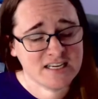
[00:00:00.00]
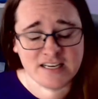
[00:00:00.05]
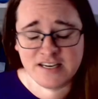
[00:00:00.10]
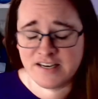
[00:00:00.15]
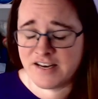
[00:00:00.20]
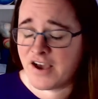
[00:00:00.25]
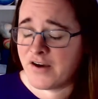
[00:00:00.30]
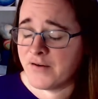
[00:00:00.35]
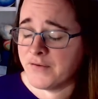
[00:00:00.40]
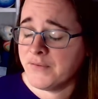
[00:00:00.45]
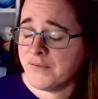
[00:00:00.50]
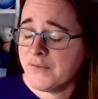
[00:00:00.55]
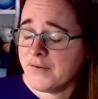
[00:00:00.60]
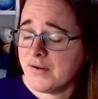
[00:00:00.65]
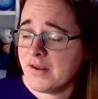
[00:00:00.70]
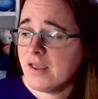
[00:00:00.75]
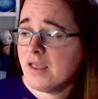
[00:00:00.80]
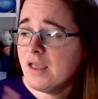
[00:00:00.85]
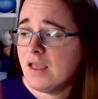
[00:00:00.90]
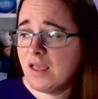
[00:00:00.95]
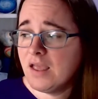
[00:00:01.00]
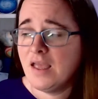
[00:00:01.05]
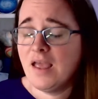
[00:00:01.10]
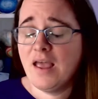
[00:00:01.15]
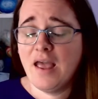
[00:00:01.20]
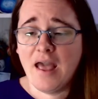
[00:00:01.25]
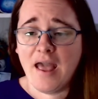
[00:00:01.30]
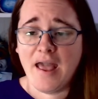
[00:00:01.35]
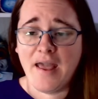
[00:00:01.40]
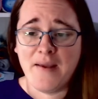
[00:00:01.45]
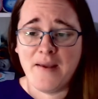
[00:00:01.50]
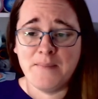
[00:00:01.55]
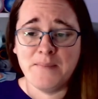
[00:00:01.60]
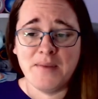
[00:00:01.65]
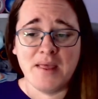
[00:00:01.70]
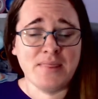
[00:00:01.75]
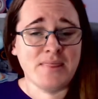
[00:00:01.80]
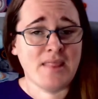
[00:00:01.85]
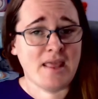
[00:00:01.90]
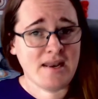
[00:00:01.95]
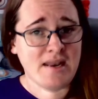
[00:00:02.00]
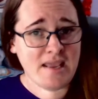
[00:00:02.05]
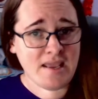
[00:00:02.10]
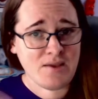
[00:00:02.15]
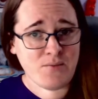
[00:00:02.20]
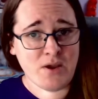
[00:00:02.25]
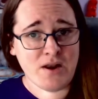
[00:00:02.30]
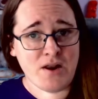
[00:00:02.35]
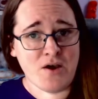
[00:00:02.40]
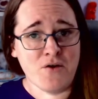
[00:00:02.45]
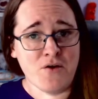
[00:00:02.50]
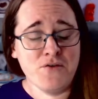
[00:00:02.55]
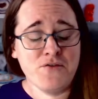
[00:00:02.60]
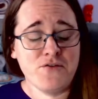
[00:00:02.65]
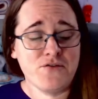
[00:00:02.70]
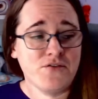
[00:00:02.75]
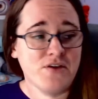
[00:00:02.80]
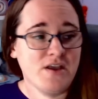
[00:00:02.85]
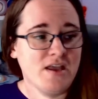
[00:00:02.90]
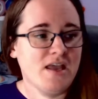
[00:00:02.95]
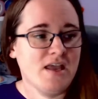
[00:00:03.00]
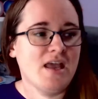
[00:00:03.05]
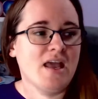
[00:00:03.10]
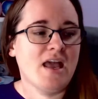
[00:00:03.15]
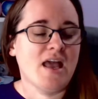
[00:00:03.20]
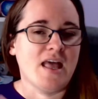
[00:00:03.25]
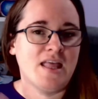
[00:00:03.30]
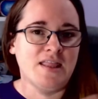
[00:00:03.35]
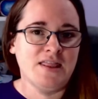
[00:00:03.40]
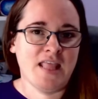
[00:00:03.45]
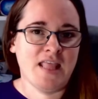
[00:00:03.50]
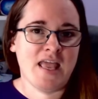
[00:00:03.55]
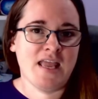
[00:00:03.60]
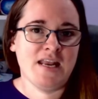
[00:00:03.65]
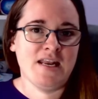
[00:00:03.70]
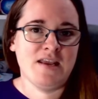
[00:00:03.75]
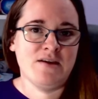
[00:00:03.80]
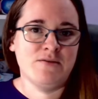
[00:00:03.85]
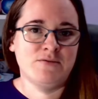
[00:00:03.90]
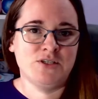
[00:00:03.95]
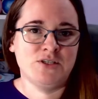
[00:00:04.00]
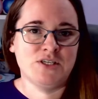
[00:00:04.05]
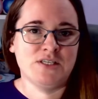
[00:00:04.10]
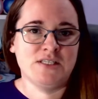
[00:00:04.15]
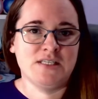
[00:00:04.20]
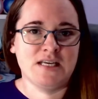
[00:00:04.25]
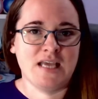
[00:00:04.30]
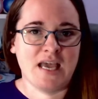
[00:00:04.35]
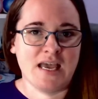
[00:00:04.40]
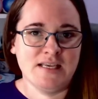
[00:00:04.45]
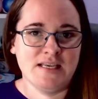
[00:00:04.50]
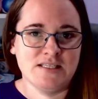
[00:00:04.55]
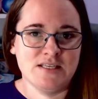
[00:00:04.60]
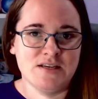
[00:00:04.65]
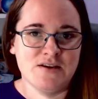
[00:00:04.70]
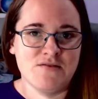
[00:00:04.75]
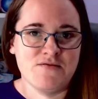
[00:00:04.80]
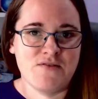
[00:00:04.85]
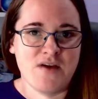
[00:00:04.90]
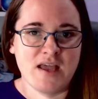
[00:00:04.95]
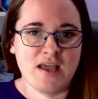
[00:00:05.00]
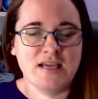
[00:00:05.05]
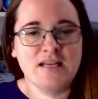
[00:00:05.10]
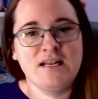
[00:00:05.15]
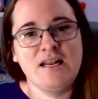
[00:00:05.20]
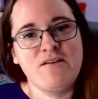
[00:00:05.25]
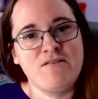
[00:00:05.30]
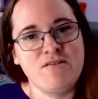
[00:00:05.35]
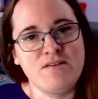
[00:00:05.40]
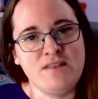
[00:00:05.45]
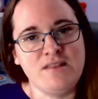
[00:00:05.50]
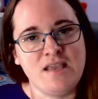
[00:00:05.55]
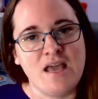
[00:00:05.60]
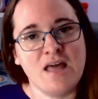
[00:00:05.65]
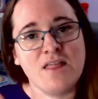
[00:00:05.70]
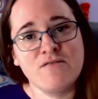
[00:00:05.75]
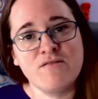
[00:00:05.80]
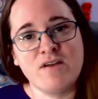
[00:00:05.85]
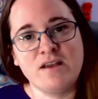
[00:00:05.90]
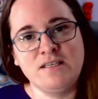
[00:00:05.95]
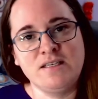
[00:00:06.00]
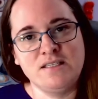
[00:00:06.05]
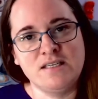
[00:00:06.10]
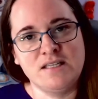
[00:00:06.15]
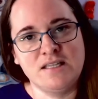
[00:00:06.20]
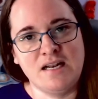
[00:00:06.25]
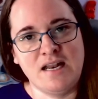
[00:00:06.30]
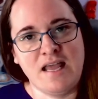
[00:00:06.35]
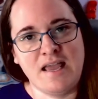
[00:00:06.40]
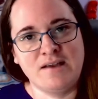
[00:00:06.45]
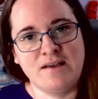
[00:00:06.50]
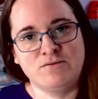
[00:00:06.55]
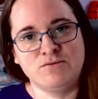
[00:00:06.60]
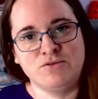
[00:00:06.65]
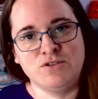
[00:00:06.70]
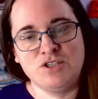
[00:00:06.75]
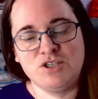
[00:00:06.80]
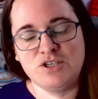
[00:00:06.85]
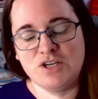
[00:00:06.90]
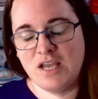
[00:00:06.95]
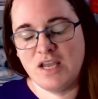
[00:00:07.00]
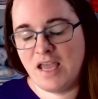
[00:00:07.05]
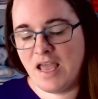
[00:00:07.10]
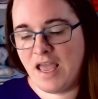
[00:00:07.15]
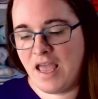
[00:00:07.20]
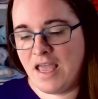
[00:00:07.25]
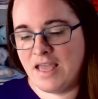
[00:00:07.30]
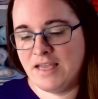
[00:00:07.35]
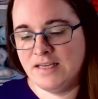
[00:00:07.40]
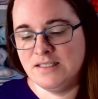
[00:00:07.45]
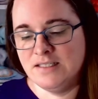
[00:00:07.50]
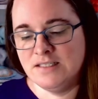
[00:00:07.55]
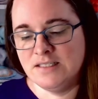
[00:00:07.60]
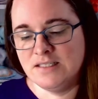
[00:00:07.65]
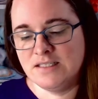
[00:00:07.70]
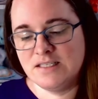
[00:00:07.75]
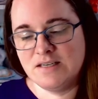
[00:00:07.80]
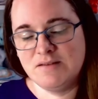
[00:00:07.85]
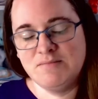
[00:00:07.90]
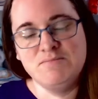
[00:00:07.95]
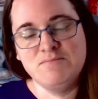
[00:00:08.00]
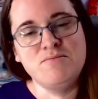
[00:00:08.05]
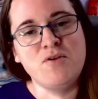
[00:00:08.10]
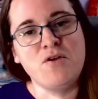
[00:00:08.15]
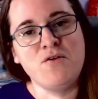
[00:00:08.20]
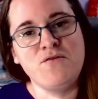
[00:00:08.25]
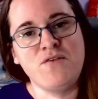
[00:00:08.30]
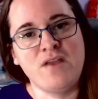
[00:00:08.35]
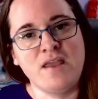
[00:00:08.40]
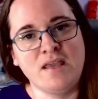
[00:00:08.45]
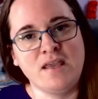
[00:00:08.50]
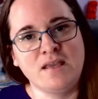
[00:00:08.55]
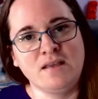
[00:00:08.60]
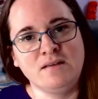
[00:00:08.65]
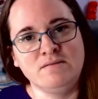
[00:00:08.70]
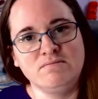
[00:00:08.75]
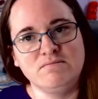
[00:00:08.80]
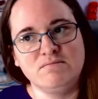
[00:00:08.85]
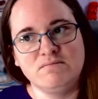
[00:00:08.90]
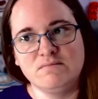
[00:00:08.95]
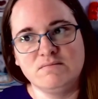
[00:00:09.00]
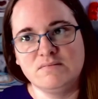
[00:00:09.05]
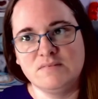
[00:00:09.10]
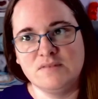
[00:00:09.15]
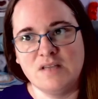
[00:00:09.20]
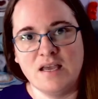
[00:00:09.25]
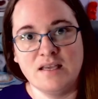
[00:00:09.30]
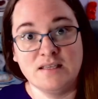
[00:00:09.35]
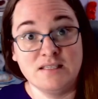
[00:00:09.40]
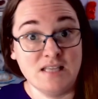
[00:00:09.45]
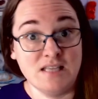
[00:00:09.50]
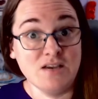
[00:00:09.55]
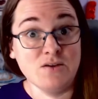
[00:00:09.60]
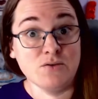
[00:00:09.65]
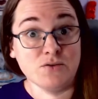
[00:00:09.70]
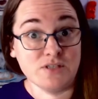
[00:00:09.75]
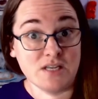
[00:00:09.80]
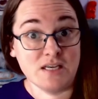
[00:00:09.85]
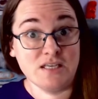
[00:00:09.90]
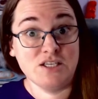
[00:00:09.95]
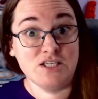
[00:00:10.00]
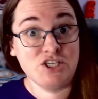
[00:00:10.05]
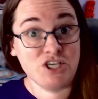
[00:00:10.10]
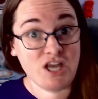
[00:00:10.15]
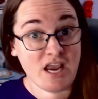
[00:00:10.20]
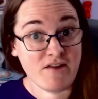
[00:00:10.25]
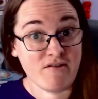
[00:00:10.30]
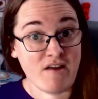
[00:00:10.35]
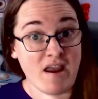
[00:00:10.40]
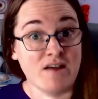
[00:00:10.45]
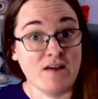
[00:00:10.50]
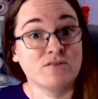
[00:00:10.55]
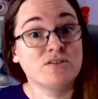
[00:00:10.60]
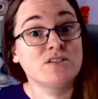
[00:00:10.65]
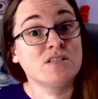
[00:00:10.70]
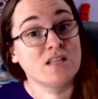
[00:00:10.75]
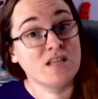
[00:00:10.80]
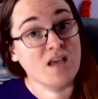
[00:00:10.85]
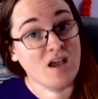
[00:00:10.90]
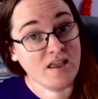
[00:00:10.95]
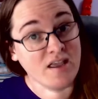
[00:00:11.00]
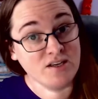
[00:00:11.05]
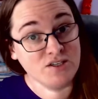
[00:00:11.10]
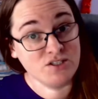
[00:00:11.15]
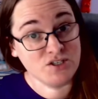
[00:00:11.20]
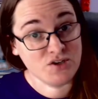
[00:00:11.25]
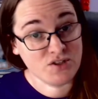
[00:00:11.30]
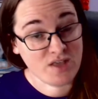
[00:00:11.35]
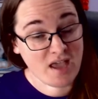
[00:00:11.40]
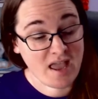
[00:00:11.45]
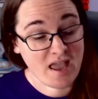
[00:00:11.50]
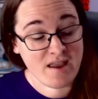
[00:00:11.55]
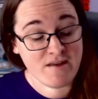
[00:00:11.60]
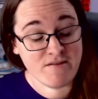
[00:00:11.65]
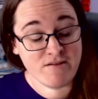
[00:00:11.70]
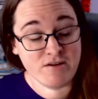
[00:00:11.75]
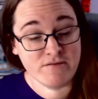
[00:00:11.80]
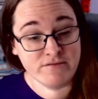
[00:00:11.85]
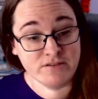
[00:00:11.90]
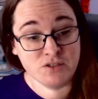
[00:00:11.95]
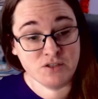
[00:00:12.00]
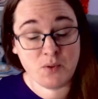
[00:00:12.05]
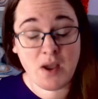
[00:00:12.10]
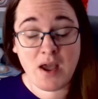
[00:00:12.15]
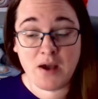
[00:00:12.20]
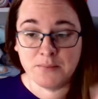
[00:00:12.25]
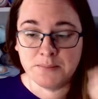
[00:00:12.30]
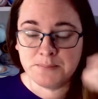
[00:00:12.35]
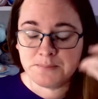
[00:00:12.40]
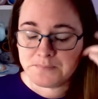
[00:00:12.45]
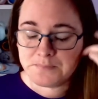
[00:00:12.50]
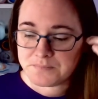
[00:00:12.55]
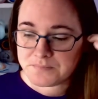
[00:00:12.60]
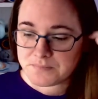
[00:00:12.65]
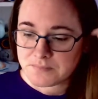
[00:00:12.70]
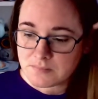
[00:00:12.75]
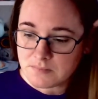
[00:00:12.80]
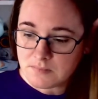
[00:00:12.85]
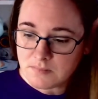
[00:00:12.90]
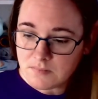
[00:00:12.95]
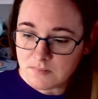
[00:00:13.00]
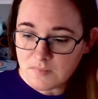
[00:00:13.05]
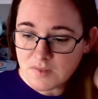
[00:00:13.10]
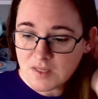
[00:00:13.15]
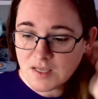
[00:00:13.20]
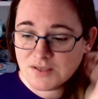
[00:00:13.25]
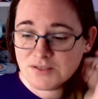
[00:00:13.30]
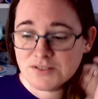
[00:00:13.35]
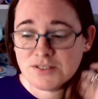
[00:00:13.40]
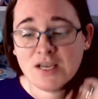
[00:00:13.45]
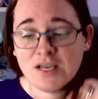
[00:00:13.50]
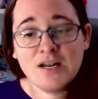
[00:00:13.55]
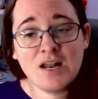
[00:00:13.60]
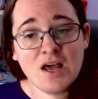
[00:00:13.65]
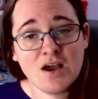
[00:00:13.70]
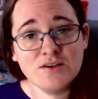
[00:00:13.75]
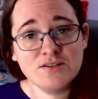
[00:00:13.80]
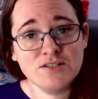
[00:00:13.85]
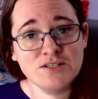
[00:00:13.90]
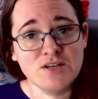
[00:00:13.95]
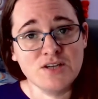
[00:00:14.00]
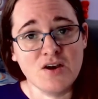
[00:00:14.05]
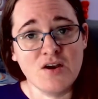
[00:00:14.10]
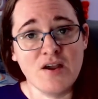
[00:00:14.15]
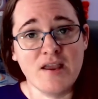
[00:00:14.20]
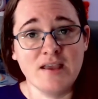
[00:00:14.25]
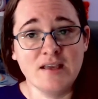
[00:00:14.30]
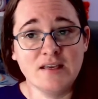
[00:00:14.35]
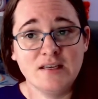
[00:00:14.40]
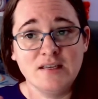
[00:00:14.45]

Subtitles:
of no. And then he went off. And then it was just a case of clearing the other end of the lounge and moving a single-seater chair out so that I could do that area as well. As I last night,